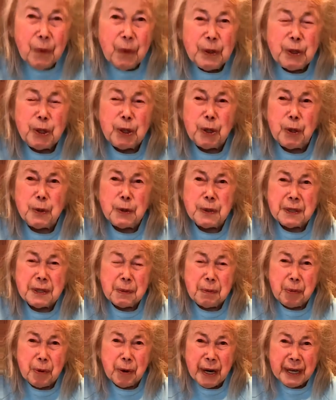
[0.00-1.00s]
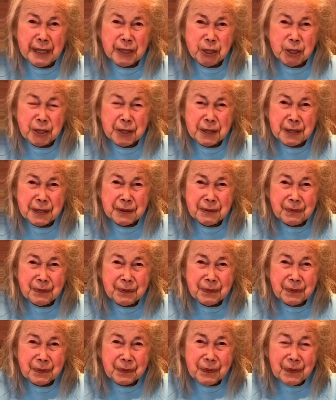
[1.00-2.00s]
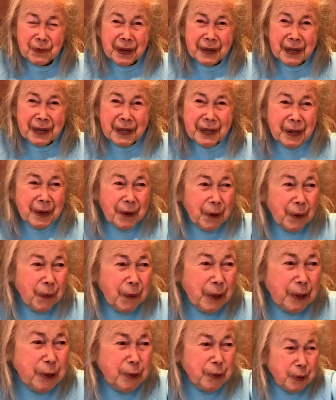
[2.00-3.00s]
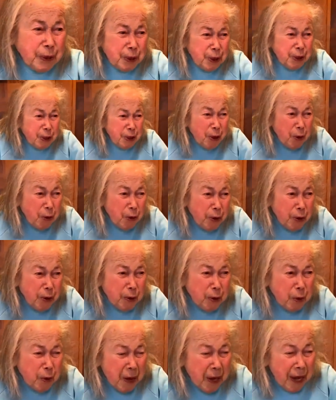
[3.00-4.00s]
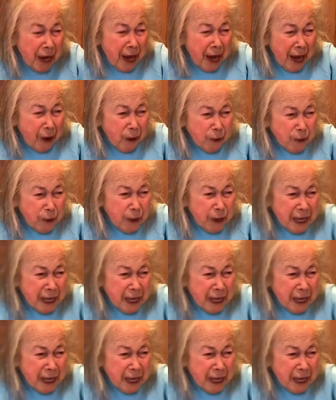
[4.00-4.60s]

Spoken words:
which shows the branches, which will show you how